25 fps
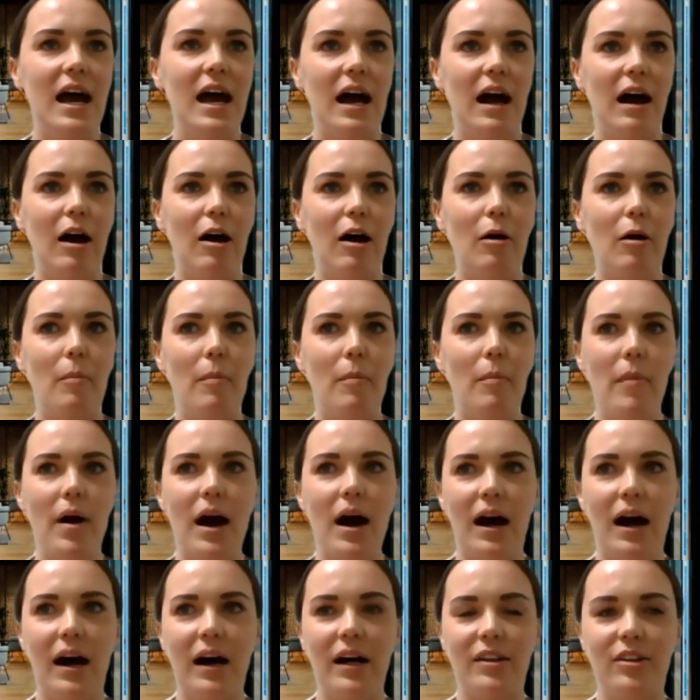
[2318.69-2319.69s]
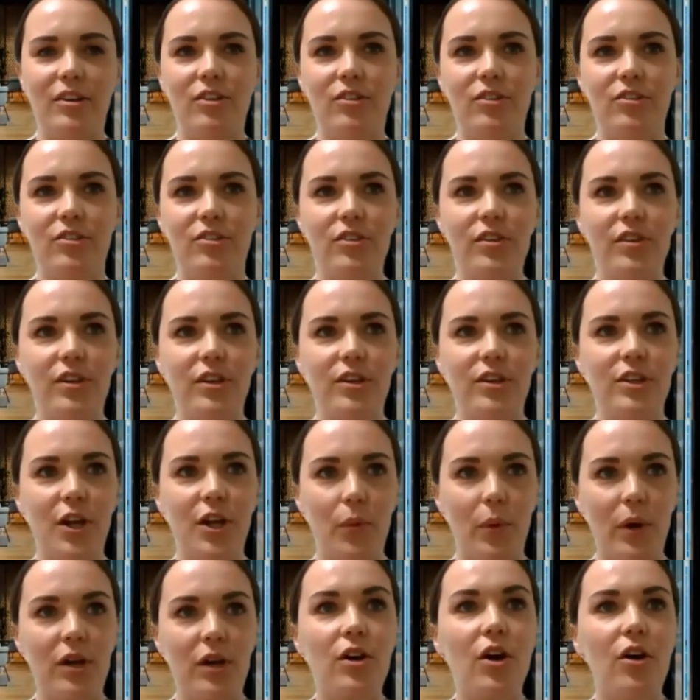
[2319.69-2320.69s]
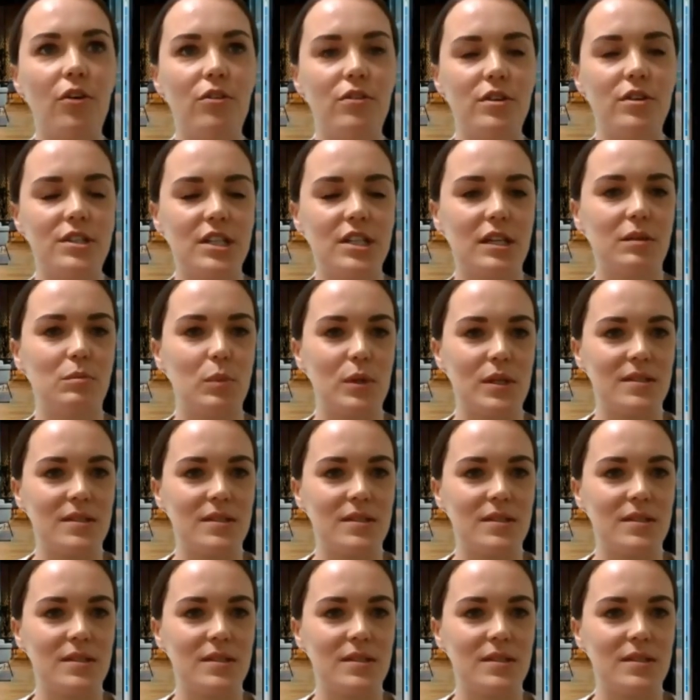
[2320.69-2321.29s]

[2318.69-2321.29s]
and encouraging